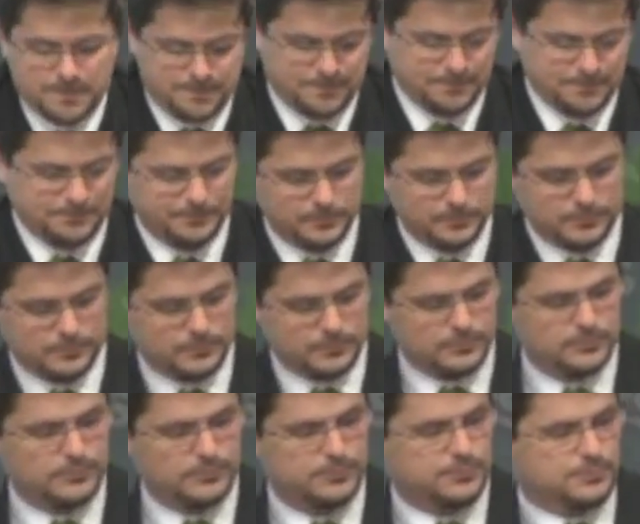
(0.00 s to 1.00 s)
Thank you
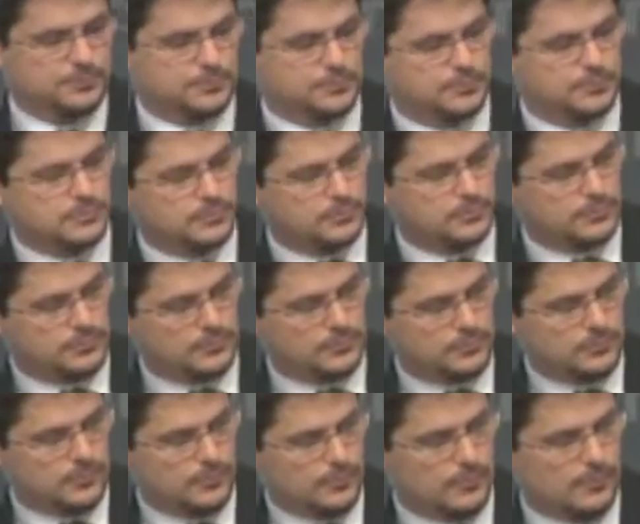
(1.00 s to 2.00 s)
very much.
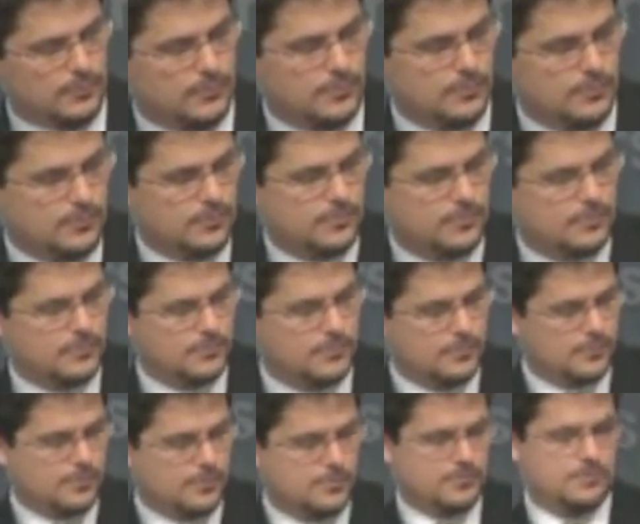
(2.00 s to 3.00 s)

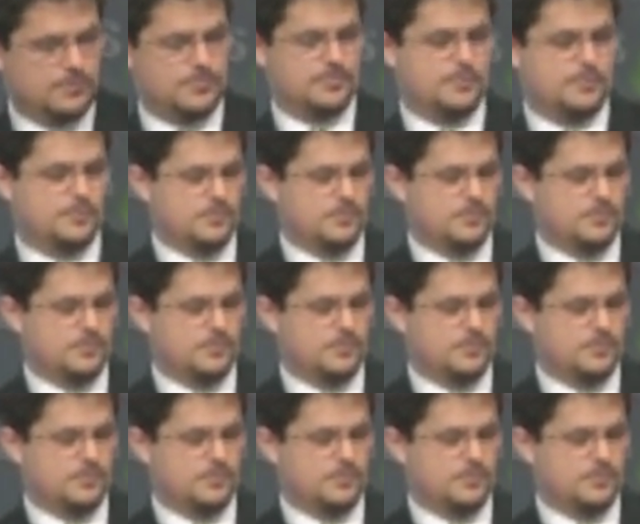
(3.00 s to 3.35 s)
We will